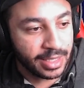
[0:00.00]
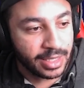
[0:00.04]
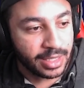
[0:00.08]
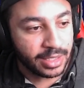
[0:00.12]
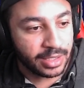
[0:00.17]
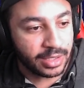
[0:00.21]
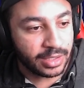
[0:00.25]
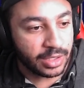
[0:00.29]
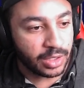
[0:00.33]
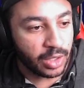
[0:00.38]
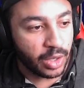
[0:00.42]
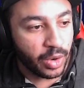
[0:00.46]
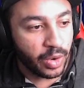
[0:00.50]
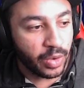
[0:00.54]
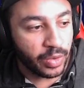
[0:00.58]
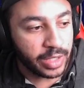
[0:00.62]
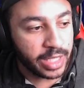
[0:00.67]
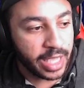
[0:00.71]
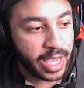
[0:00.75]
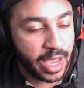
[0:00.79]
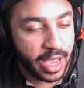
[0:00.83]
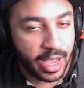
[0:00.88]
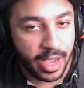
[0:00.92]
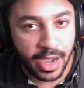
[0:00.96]
So
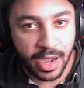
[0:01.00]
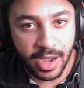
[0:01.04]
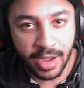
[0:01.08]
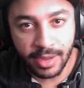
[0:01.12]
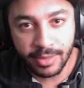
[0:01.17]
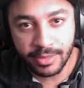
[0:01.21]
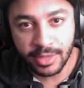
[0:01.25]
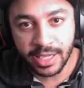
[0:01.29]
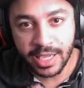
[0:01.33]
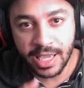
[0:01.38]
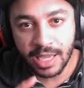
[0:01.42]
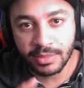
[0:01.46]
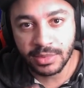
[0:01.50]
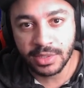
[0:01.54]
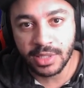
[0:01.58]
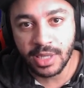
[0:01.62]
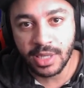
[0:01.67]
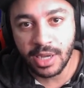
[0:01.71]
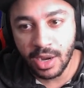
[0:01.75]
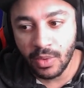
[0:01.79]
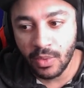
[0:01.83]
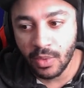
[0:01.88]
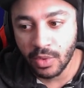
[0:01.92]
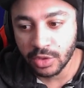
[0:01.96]
yeah, the chem stat
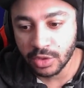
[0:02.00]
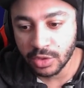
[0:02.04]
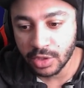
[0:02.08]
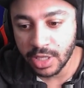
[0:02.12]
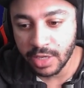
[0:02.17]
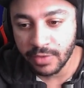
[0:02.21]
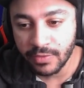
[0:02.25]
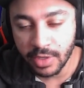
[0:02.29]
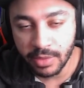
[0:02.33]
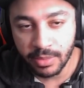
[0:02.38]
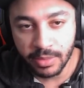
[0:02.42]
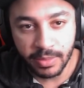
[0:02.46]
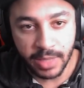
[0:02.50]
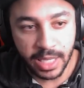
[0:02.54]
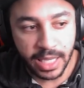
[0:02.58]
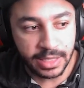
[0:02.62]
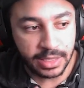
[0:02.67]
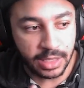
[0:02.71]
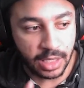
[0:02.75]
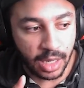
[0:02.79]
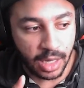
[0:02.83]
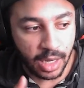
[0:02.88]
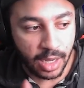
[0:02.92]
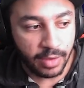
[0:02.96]
I would give him is a
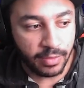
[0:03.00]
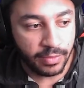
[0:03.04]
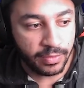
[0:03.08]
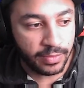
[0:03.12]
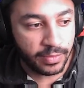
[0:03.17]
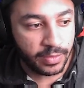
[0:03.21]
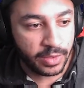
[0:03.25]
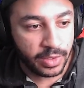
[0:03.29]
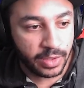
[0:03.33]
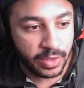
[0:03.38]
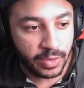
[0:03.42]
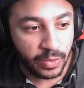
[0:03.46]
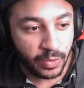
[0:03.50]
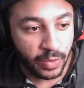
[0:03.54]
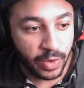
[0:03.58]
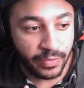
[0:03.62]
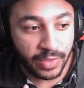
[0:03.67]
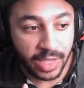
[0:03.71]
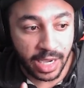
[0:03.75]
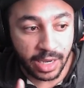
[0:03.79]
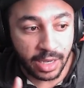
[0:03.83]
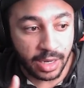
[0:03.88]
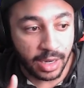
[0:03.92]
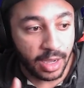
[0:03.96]
glove. With
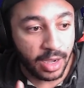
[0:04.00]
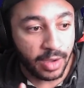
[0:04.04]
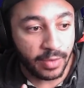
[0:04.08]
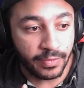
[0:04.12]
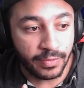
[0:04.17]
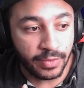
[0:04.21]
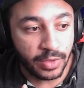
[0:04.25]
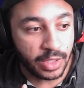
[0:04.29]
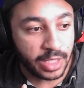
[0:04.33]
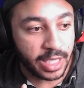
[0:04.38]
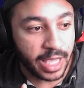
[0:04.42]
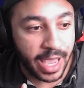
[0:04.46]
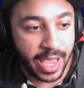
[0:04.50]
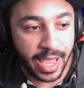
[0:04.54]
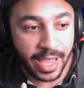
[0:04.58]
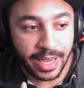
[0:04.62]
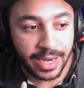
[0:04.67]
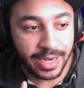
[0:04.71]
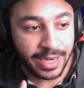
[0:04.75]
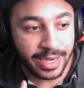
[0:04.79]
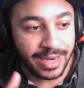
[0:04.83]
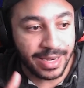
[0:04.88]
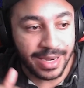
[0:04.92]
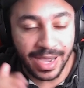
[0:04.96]
that glove, you're
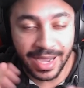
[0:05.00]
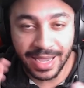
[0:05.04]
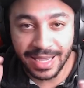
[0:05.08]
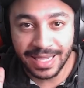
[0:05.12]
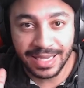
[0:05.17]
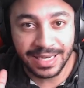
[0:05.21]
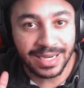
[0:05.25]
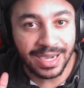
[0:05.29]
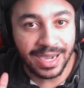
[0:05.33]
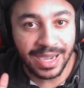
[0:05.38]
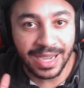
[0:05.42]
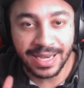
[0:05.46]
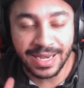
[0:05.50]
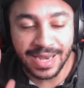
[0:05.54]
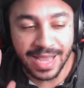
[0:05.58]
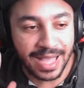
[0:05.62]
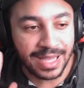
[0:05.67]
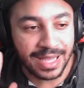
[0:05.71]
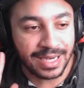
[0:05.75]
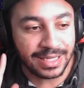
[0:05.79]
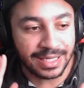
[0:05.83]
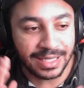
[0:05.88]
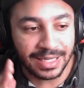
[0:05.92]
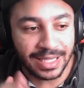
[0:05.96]
getting 99
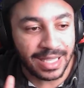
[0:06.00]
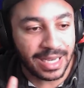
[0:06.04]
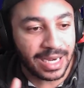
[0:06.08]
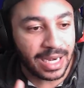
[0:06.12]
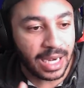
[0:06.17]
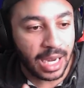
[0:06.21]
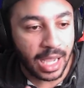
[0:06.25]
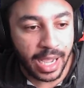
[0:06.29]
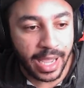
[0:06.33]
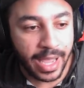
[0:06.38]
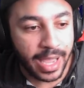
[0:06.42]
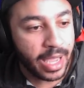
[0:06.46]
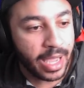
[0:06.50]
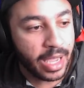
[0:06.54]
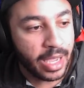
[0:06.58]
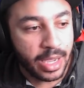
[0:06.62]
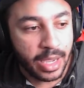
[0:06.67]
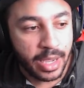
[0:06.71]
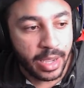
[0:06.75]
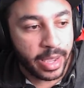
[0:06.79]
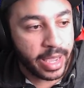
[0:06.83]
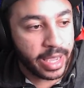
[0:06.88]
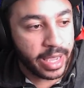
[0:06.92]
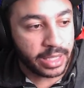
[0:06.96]
handling. Like
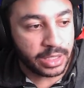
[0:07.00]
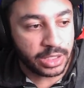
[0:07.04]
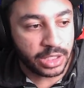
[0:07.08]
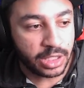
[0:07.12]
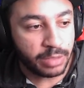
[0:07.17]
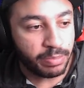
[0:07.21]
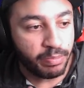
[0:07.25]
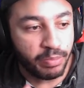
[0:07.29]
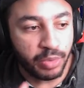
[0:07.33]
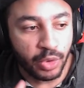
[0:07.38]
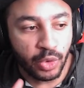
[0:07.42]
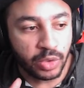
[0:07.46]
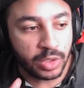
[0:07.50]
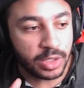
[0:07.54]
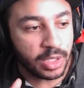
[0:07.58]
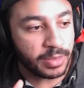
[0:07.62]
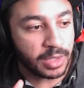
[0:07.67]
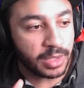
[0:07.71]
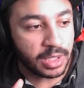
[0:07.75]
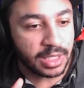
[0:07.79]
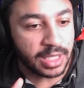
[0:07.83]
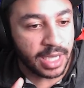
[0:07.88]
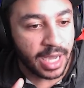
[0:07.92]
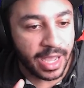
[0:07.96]
it just boosts up the
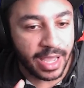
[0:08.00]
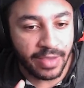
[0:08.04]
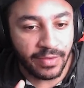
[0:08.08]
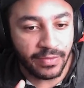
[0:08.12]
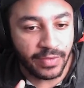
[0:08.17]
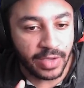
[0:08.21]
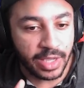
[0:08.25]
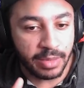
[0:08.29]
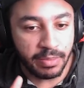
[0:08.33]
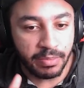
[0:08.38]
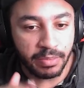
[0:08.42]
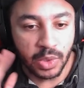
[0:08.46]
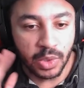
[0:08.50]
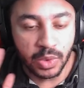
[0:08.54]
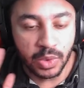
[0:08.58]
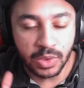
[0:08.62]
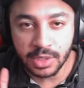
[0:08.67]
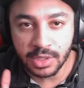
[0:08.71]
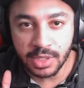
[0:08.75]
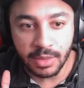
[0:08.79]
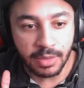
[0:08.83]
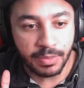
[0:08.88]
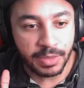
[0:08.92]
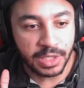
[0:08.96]
diving, boosts
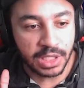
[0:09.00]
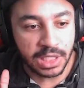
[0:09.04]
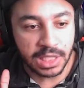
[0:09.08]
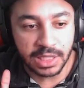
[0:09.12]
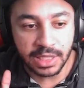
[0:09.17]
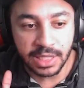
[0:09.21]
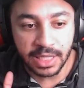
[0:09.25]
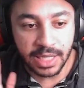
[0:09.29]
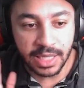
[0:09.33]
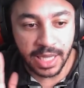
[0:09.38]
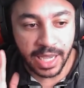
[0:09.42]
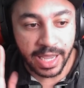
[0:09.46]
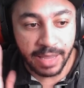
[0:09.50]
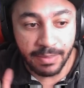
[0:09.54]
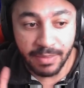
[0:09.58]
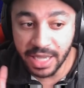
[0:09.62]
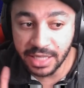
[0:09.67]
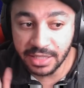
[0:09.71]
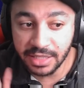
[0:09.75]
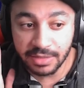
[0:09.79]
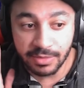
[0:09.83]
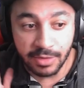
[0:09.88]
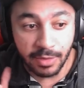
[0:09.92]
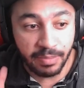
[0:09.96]
up the positioning. Like it
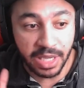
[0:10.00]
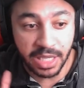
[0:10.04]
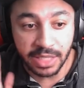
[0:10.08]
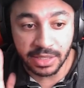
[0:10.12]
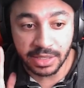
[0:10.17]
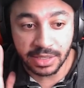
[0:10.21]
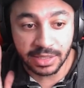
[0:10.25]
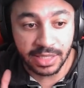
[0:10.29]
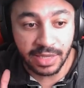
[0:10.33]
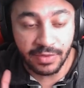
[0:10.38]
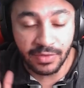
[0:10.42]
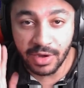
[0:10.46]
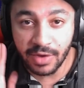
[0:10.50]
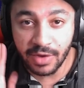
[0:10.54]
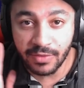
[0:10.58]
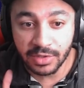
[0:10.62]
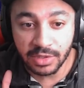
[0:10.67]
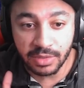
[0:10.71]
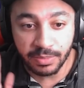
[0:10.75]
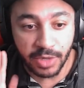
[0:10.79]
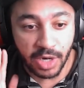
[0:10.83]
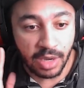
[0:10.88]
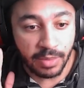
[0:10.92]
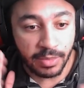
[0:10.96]
makes him a beast, because every other
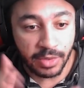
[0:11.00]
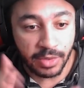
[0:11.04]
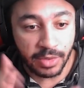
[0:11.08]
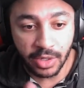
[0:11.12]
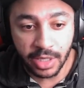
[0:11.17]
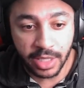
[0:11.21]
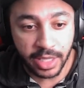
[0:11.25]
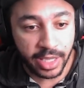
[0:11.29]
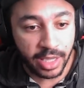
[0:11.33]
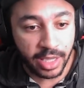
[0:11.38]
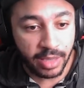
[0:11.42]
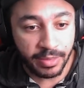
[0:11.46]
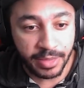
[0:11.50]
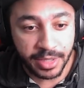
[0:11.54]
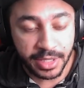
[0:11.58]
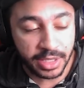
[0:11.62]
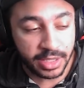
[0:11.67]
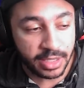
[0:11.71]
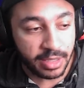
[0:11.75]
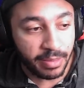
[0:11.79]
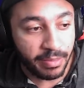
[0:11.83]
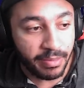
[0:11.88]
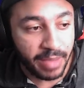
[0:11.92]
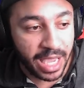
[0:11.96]
department, look at him, he's
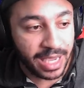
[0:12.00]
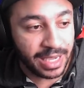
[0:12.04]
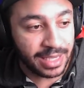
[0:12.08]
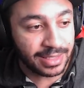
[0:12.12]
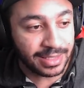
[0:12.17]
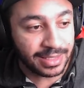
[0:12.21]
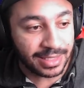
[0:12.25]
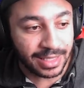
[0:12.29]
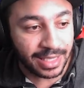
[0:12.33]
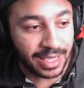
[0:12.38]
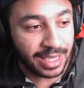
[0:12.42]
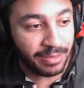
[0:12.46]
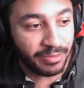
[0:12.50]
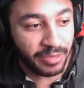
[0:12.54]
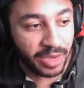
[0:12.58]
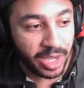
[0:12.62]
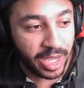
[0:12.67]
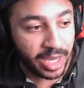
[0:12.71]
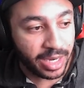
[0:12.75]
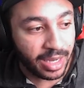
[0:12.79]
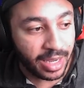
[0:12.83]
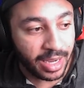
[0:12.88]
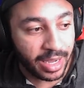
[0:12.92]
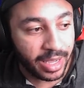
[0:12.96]
just amazing in
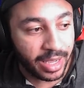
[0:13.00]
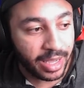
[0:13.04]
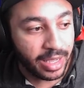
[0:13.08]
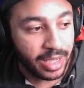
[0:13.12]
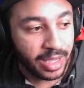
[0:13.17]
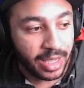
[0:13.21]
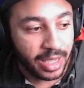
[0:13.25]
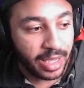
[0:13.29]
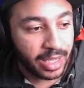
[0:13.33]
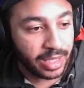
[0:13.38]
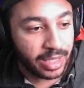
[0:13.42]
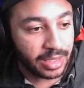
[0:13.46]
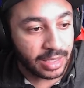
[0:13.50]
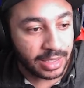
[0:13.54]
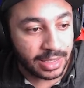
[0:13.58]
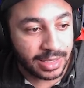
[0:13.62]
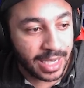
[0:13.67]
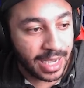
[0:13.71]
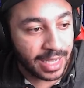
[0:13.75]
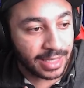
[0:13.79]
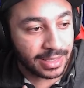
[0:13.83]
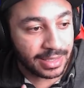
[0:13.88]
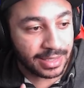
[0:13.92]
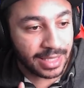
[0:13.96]
man. Like the
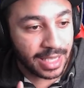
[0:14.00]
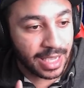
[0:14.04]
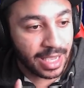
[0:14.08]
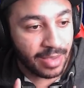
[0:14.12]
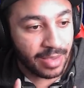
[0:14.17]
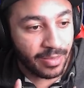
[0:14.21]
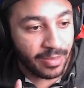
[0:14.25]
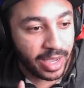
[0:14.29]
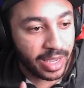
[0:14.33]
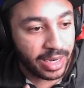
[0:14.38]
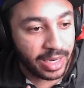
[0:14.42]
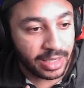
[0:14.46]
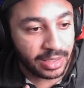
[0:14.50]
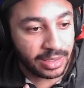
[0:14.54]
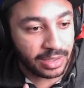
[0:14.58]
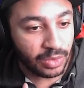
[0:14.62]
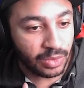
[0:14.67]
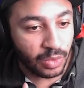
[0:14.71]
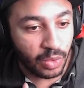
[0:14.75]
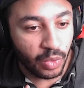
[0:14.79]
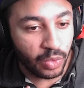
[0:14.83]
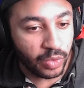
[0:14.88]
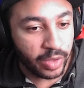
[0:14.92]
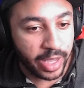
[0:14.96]
stats there man, it's
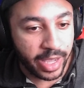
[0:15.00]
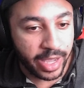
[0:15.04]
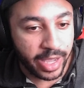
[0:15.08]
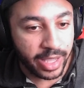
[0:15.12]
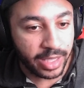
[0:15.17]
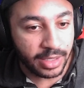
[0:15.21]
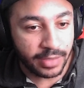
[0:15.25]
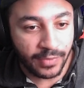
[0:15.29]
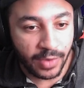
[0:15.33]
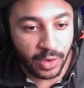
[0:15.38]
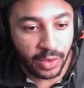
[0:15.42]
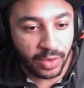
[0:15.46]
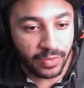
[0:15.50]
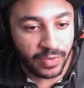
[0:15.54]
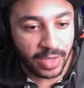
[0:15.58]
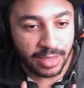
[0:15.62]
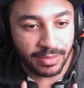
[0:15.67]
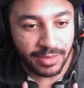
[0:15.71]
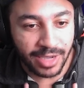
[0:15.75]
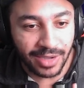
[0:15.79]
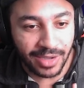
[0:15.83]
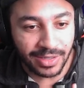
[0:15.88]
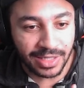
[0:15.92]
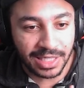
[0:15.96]
all there. The only thing
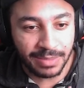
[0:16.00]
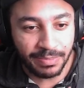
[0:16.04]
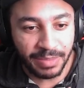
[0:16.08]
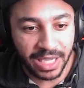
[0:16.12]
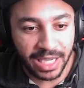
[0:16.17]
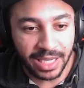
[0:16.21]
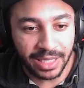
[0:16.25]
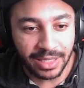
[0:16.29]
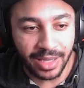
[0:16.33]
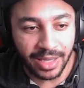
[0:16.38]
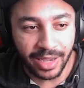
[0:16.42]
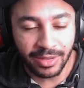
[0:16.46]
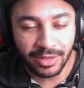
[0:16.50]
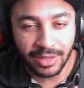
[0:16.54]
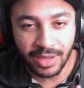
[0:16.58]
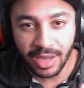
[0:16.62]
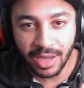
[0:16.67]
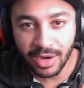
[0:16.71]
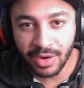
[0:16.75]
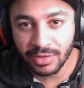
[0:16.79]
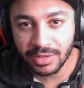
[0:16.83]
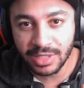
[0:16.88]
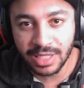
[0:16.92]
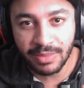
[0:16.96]
about speed, like I
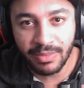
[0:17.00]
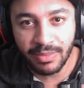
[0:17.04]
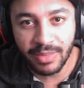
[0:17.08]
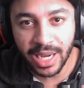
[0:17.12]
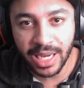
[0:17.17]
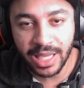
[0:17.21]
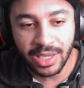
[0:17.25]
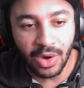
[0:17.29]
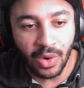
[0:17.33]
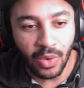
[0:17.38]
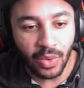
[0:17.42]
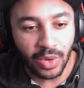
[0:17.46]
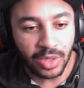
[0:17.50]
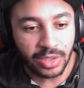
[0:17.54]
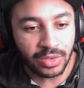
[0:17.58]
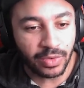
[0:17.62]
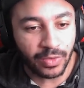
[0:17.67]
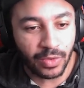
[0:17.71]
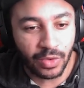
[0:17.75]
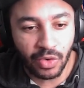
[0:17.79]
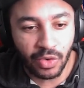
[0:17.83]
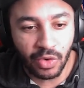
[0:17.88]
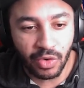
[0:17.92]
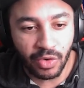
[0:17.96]
don't see many goalies
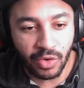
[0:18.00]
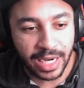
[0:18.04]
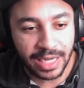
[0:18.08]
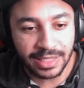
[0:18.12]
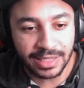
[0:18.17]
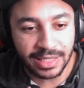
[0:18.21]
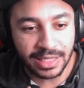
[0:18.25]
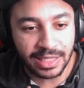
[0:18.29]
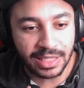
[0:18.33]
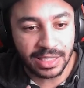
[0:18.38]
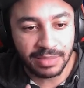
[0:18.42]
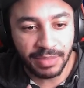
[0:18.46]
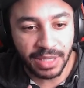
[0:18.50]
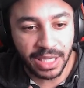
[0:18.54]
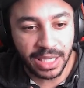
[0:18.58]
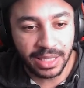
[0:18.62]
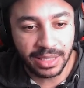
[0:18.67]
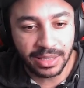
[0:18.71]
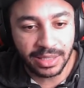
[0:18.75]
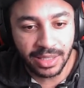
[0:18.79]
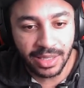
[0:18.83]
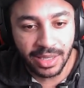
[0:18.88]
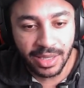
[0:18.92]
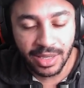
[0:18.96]
with crazy
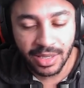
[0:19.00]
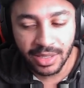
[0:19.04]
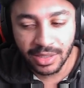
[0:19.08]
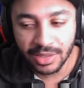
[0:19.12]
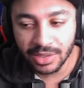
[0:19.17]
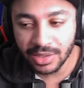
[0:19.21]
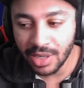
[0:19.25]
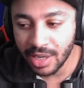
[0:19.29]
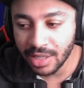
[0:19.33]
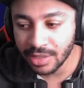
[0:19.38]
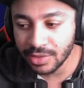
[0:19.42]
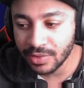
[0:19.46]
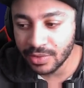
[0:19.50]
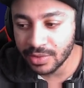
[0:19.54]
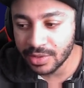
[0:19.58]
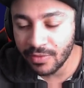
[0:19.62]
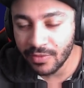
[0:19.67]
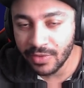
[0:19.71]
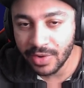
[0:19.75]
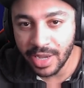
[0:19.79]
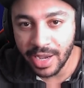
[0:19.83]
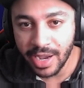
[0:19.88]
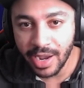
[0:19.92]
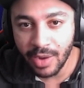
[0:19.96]
speed, so it's not
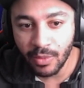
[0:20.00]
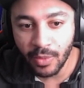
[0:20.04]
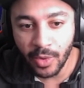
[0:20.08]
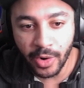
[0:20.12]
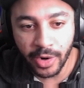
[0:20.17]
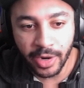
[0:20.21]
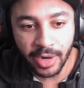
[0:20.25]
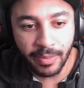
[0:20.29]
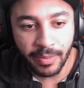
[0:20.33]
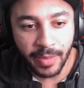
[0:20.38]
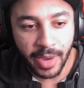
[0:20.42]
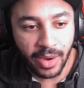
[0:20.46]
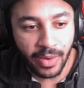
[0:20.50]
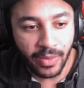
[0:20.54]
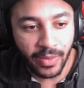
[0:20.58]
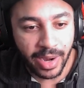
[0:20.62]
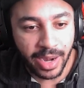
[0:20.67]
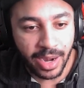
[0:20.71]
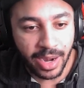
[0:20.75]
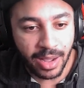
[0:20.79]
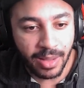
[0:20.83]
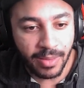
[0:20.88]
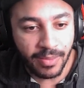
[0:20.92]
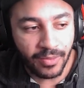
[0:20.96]
something that I worry about
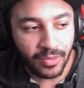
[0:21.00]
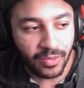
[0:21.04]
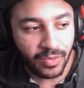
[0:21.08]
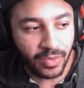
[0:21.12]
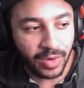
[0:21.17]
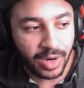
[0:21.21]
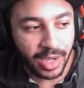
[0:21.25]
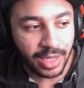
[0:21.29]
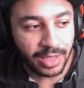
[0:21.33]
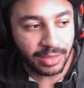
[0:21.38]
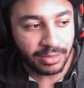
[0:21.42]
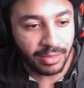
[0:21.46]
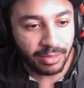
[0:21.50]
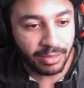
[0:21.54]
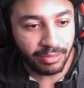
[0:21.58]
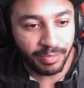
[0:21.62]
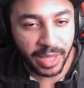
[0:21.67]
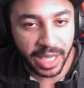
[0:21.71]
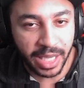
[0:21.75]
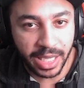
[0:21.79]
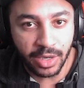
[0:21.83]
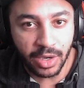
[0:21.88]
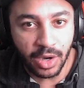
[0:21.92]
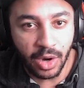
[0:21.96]
when I
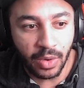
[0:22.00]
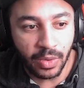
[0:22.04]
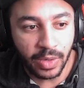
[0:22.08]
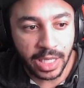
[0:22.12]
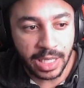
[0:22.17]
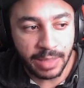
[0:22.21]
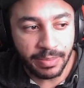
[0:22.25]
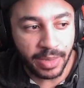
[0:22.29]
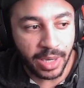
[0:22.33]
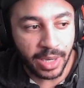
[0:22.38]
pick a goalie.